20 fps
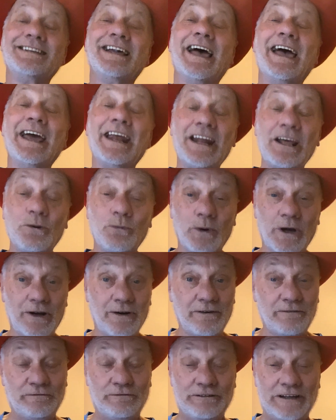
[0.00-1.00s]
Anywhere,
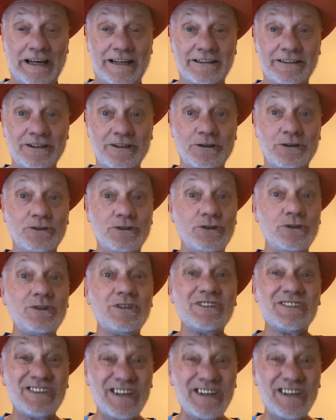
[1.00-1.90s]
in fact. You can do this